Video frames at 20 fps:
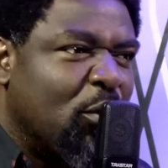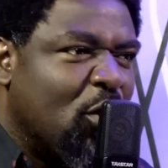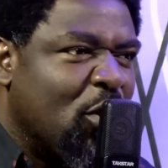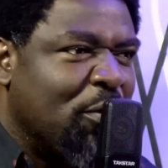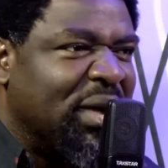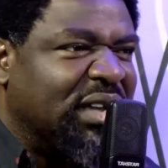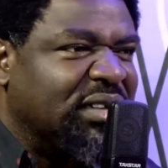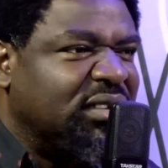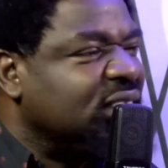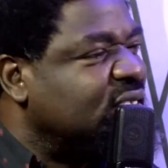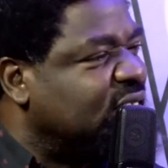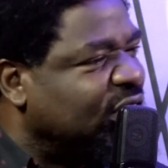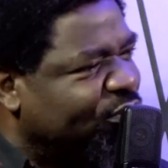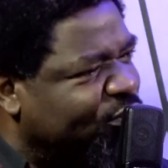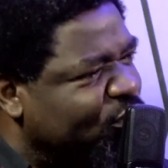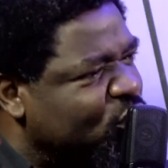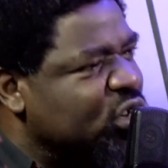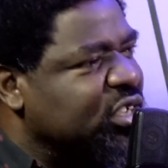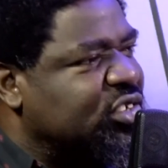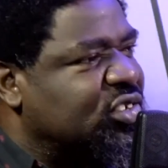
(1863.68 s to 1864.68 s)
moment, it's a
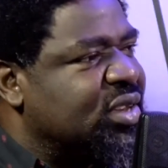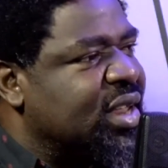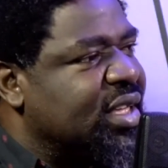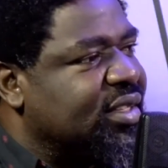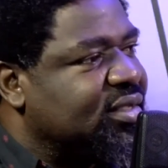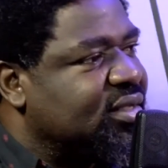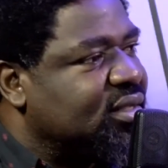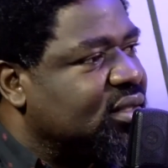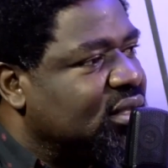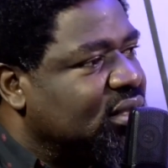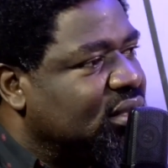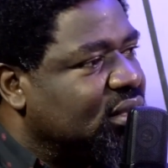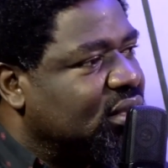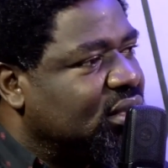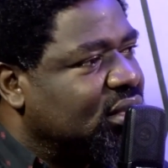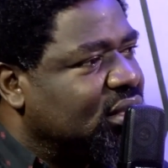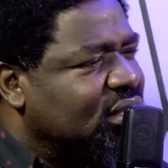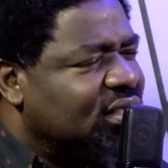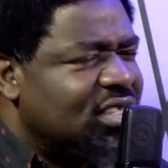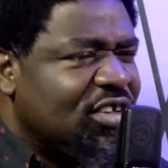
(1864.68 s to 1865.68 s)
foolishness.
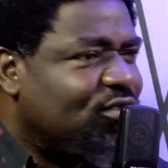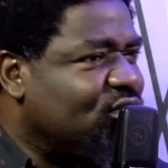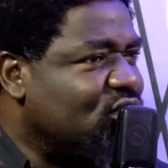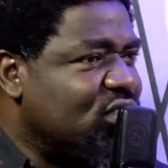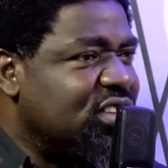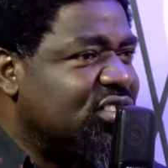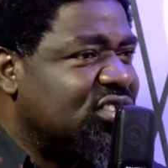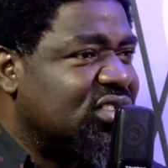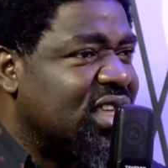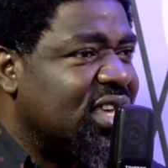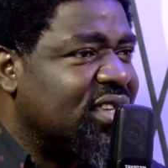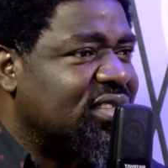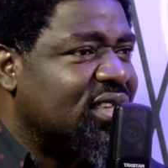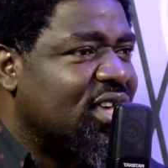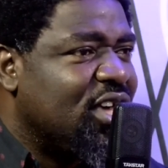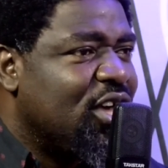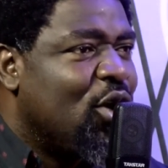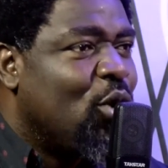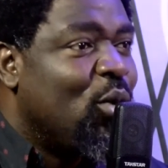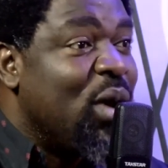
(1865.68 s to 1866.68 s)
It's a foolishness.
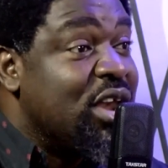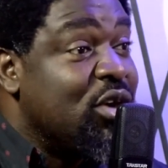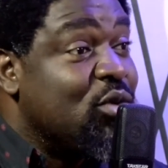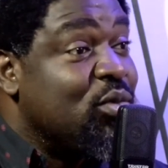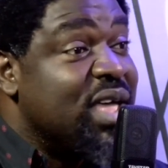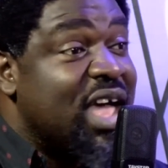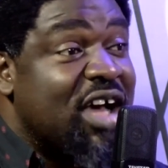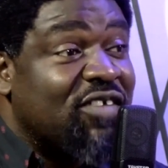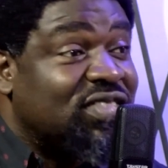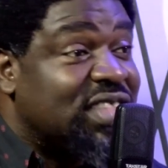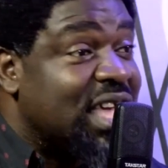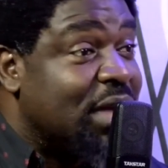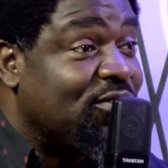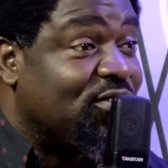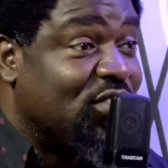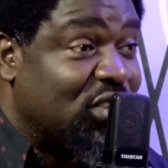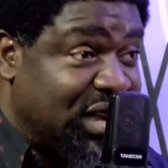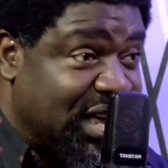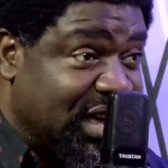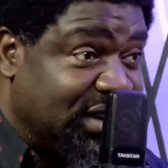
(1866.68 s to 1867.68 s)
Mm-hmm. When do we have time
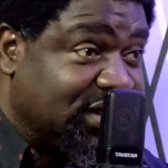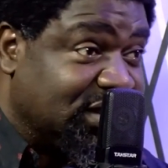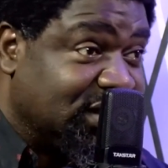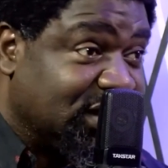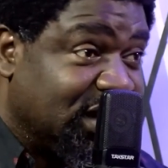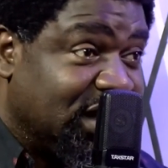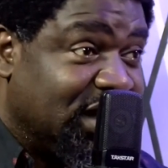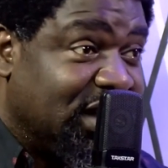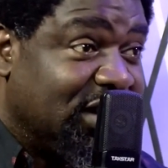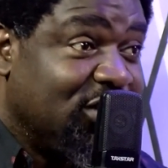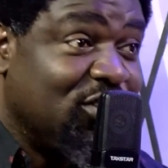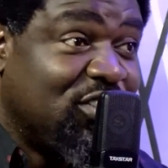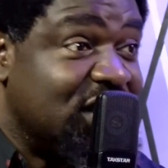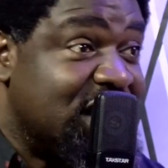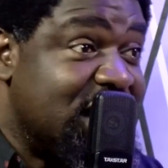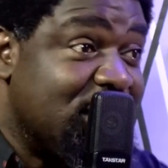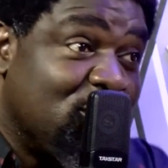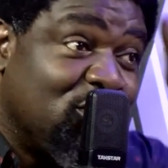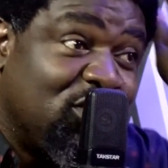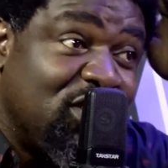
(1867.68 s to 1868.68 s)
for that?
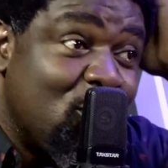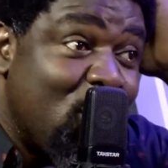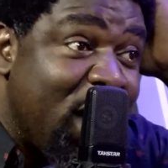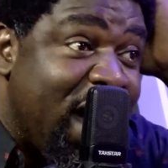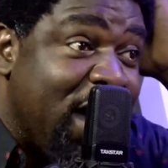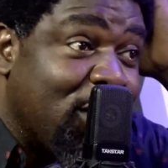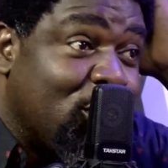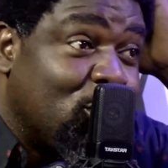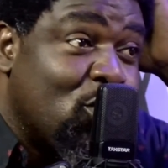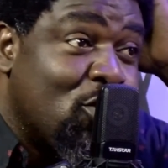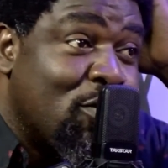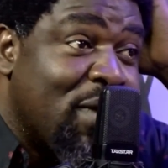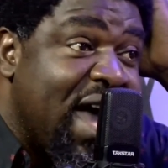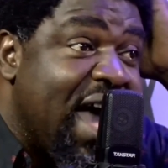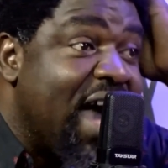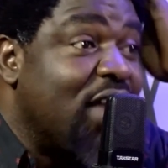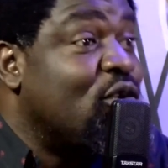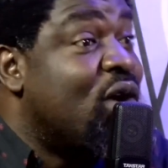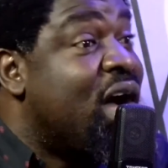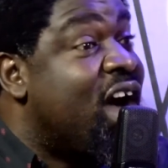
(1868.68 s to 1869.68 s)
Mm-hmm. You see why I grow my
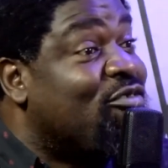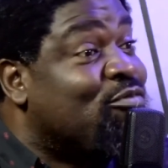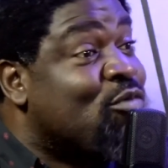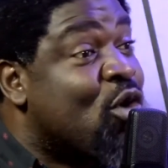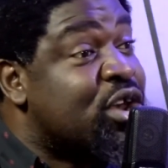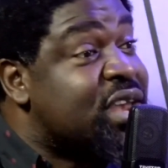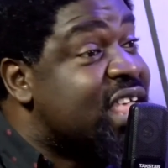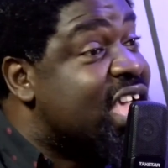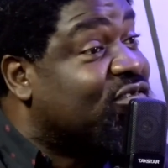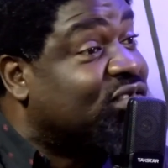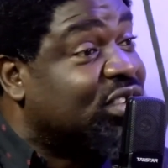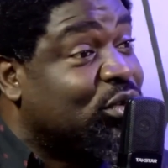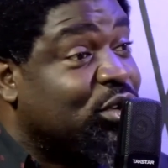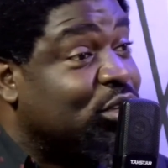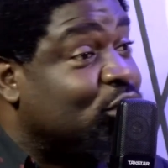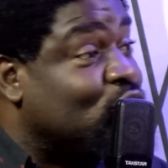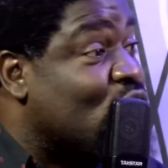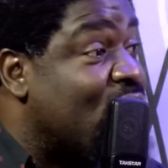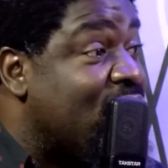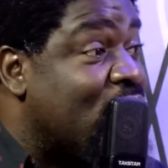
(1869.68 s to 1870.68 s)
hair? I don't have money every
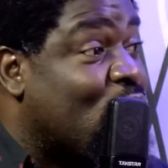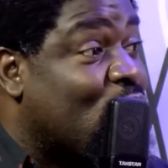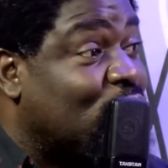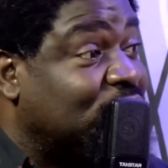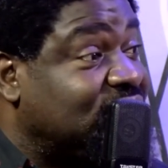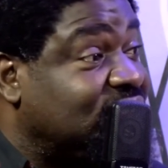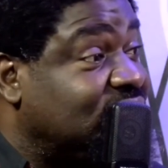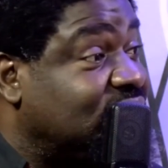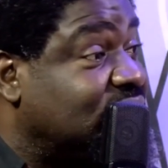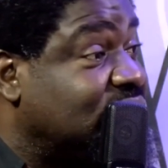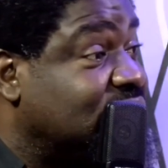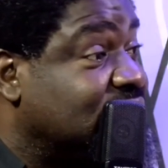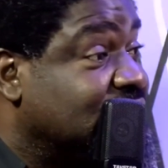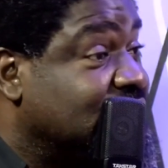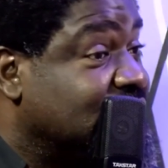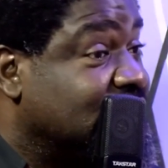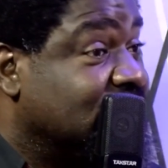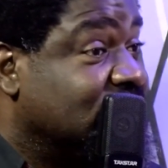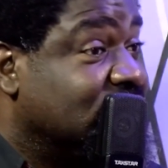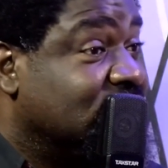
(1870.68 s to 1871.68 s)
week to go and cut it.
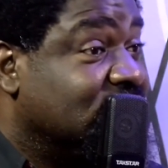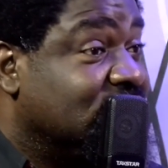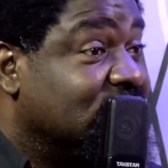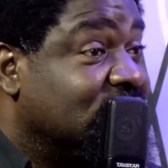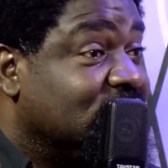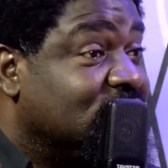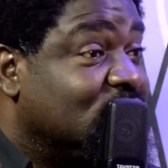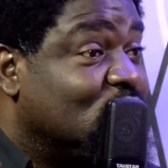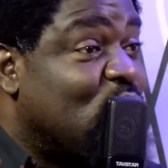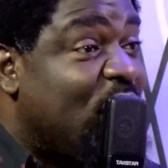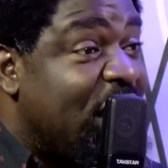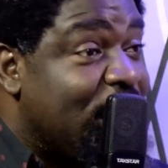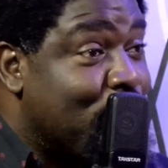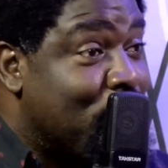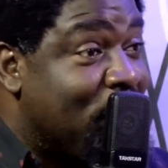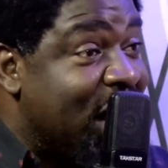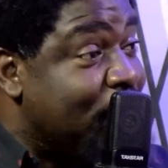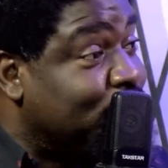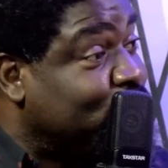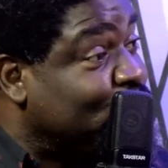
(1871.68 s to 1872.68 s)
Mm. So I
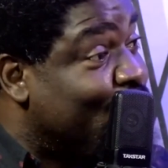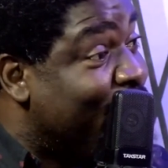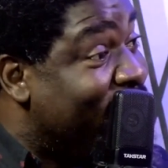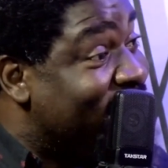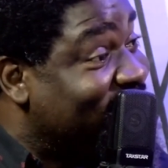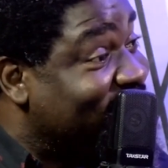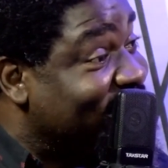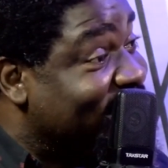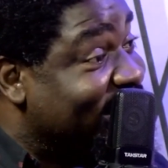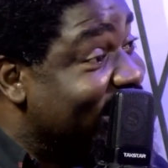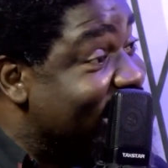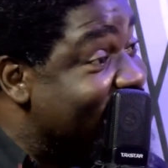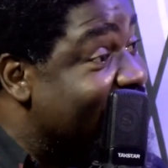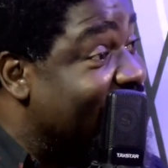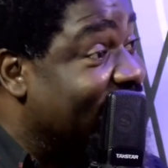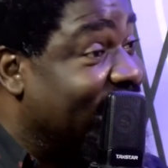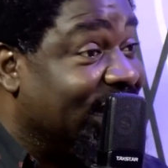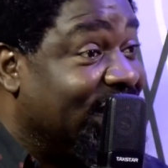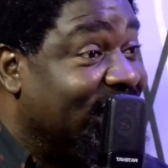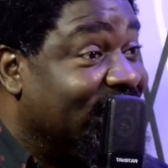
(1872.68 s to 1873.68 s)
barb twice a
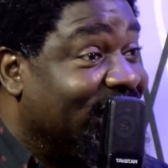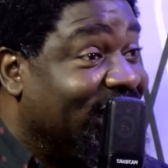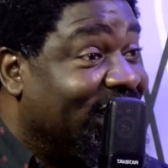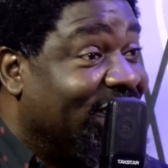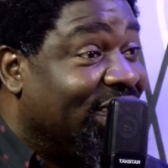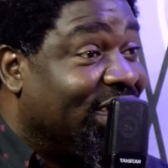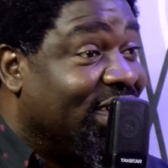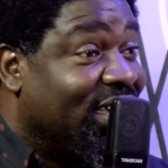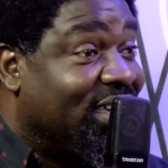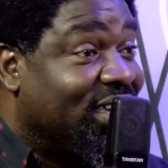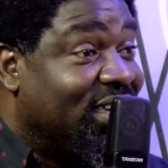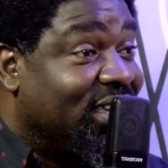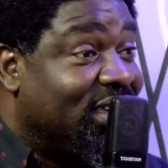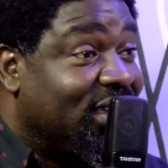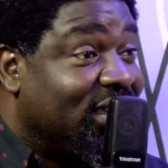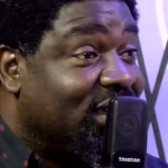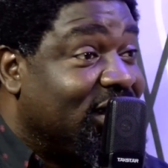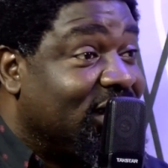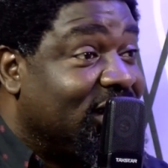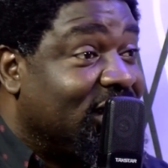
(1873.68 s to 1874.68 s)
year. That's the
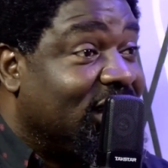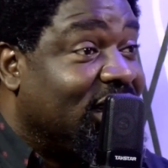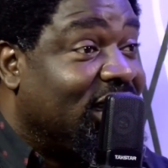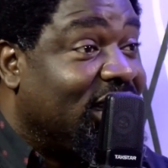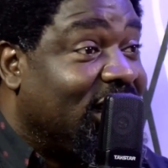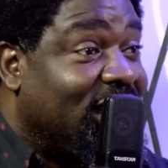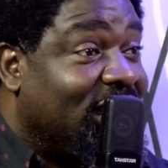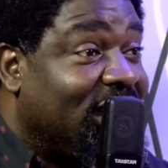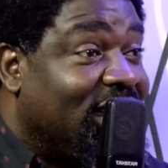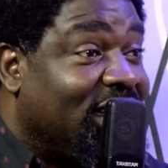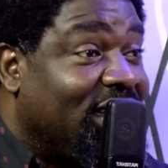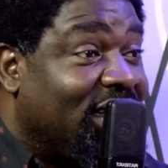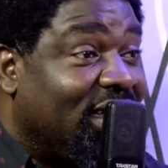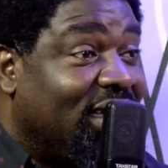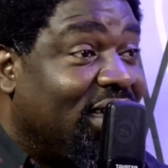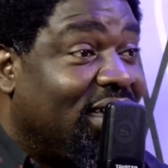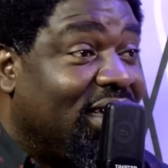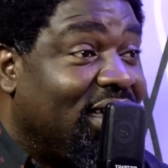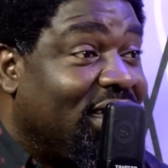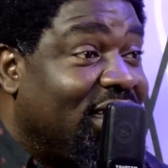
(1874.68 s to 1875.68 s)
secret.
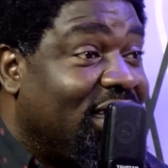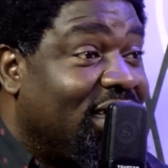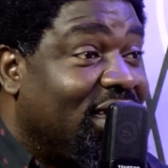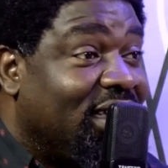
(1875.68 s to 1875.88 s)
Sorry.